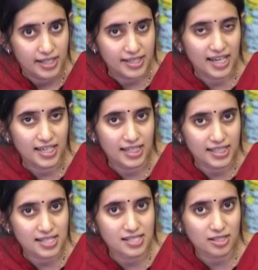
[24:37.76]
then
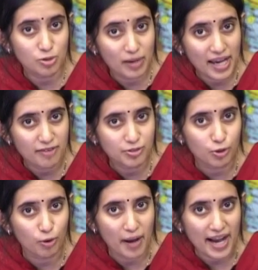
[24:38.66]
you may have to
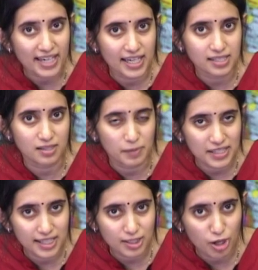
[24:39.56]
go back and
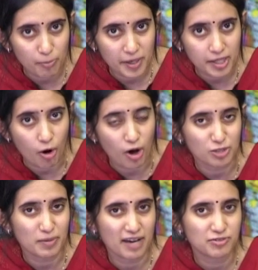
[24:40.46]
repeat that topic or
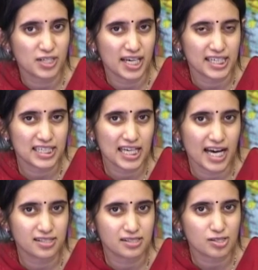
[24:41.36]
you may have to directly
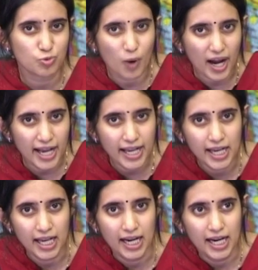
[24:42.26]
address why
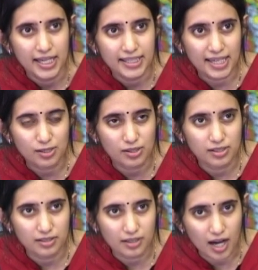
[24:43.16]
that
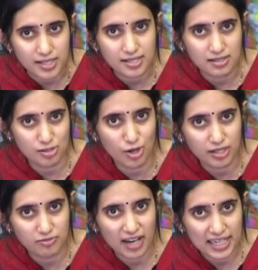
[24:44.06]
answer is
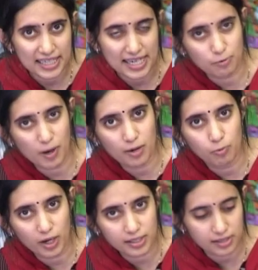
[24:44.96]
not valid and
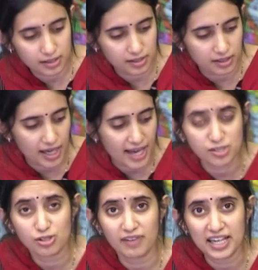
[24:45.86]
what the
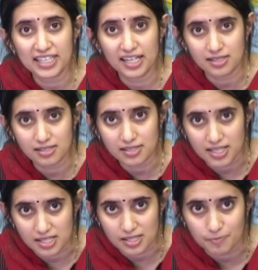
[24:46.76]
actual valid answer
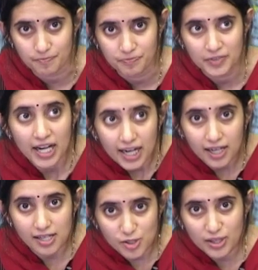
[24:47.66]
is.
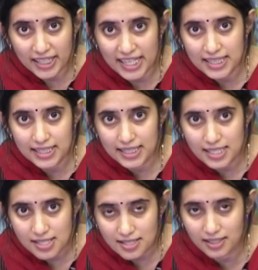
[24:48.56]
Uh, so again,
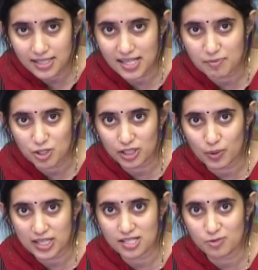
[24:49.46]
this is a conceptual
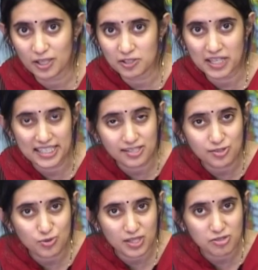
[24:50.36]
question where you're getting
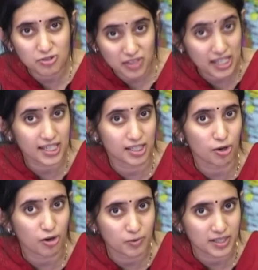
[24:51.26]
students to think and
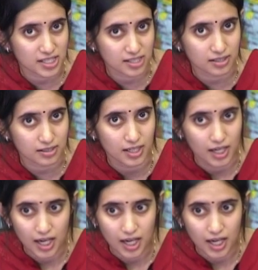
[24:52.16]
talk with each other.